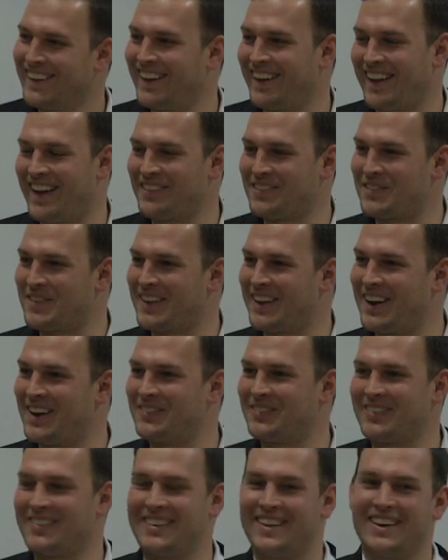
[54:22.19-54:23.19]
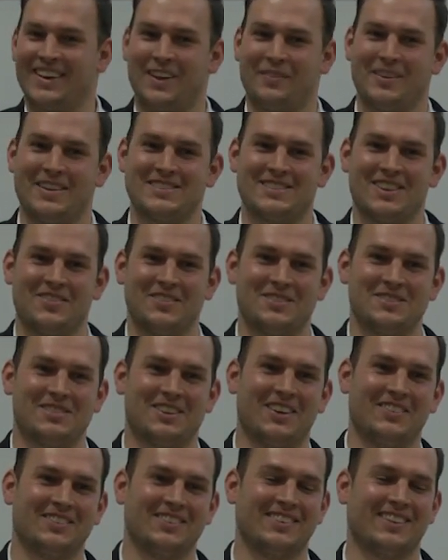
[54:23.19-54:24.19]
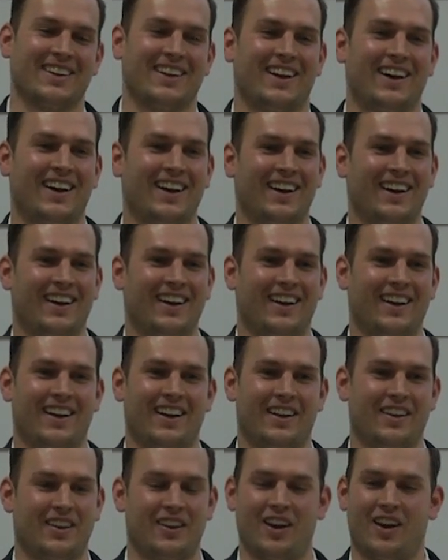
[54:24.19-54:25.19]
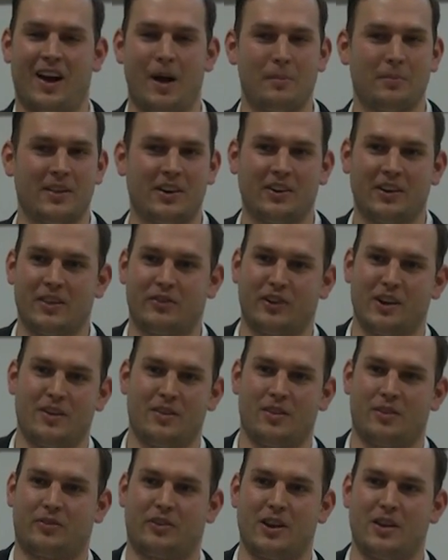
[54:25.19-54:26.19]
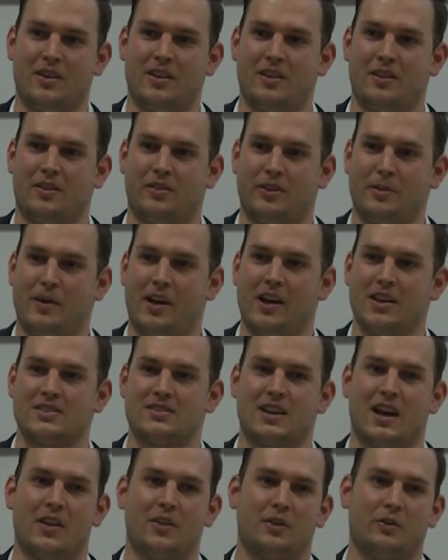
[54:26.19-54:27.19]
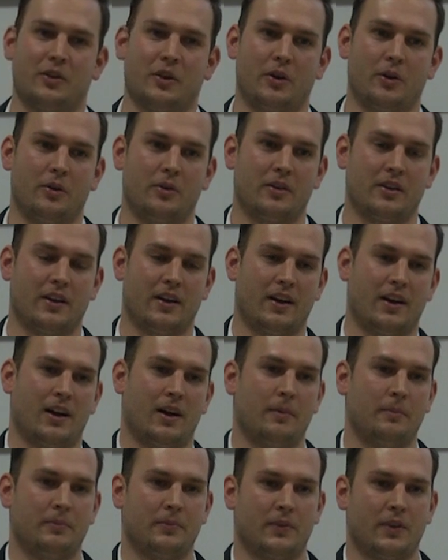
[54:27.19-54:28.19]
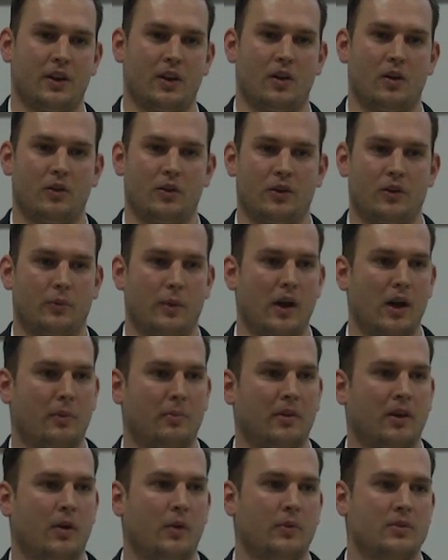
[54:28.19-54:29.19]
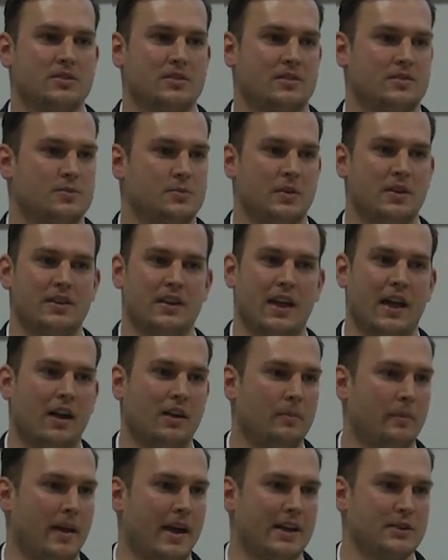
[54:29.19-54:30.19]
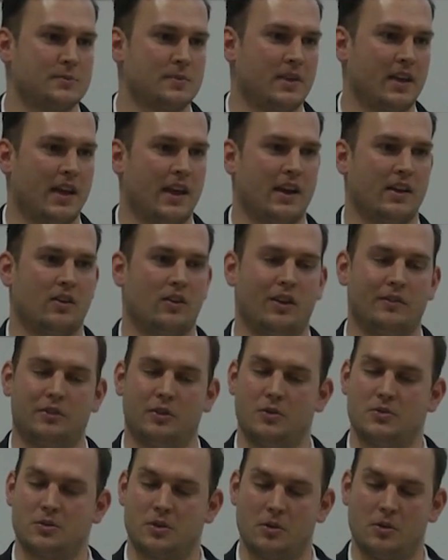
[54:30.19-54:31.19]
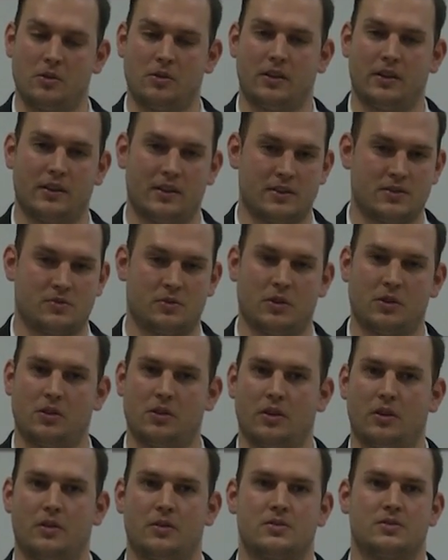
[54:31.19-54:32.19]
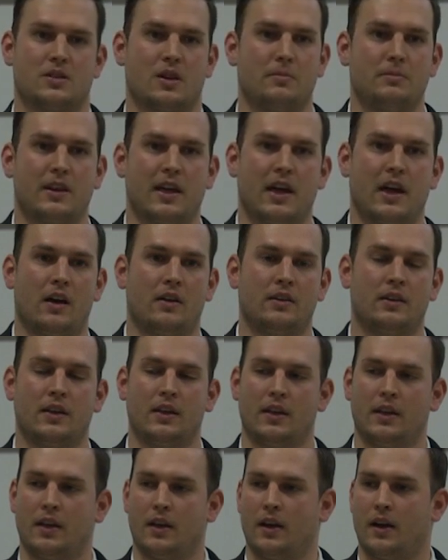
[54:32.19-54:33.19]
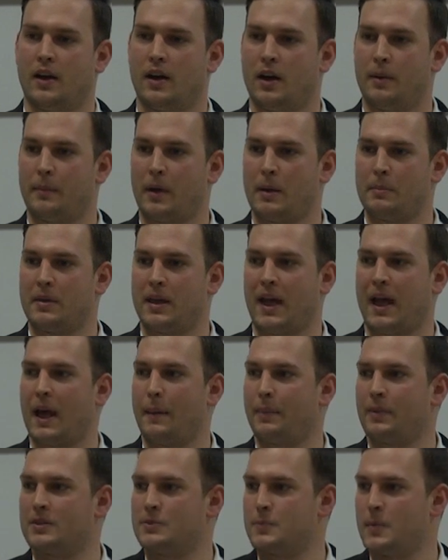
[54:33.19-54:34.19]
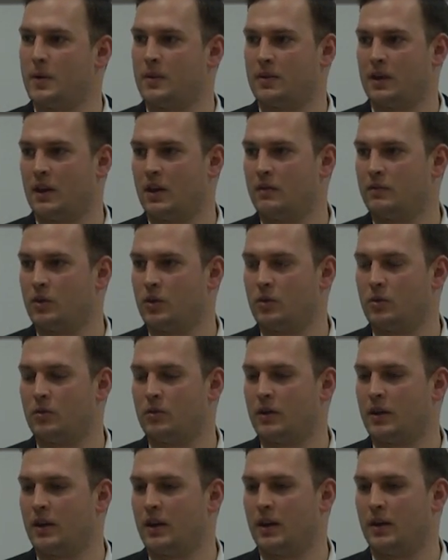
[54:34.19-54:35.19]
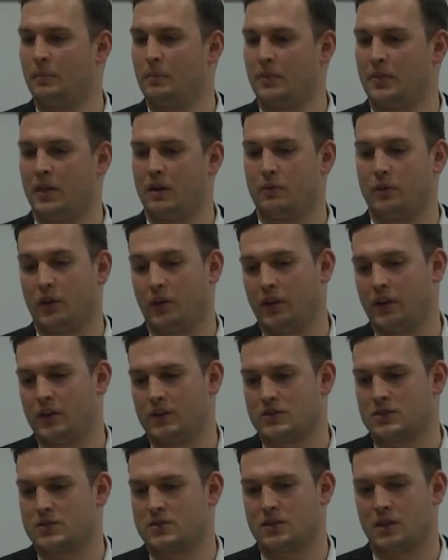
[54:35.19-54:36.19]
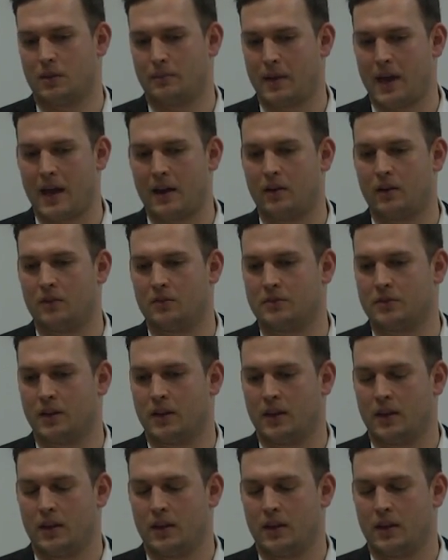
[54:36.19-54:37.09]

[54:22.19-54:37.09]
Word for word: have to be careful there. get myself in trouble. Uh, you know, I'm literally three, three, three miles down the road. Um, you know, you're welcome to swing down to Bass Mechanical. If you just Google it, it's real close. Come down. Um, I'd be happy to speak with any of you. Um, but then really, it's just still a matter of